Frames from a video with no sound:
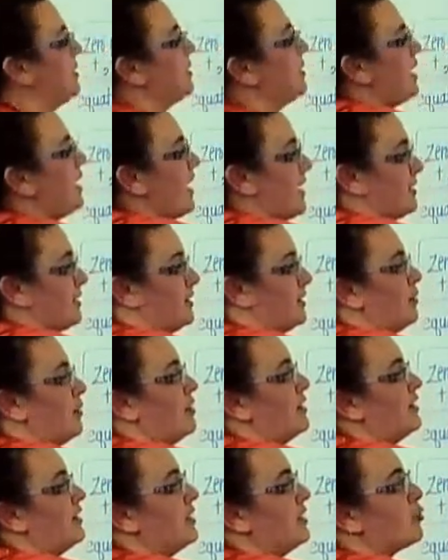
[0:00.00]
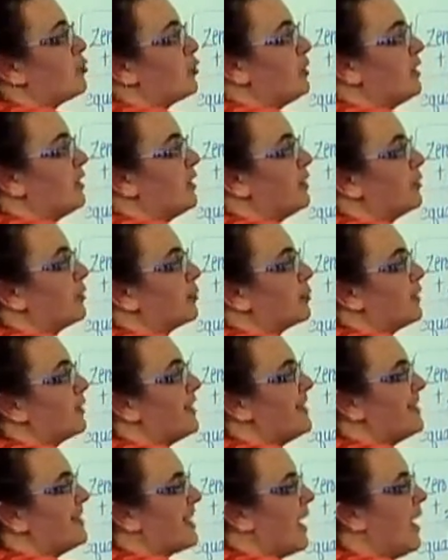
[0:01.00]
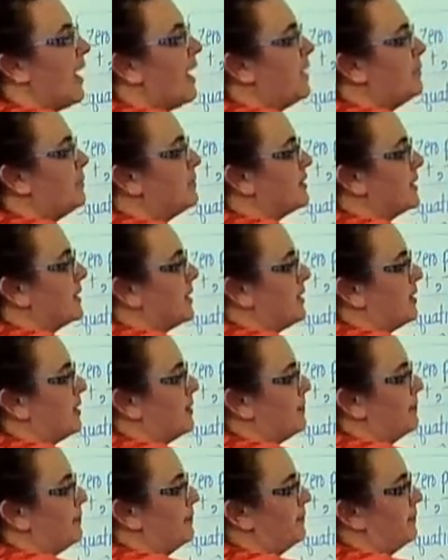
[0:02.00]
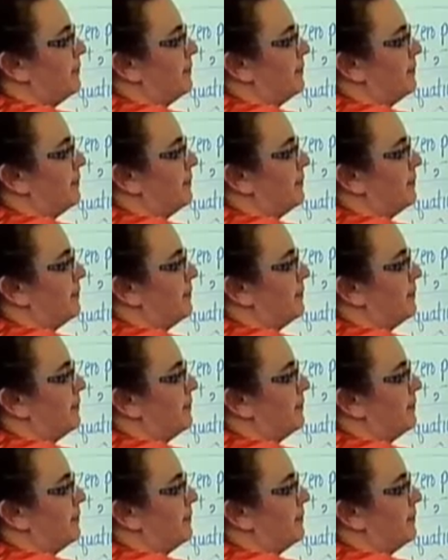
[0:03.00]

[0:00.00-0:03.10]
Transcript: Yes, so this is really 3 times m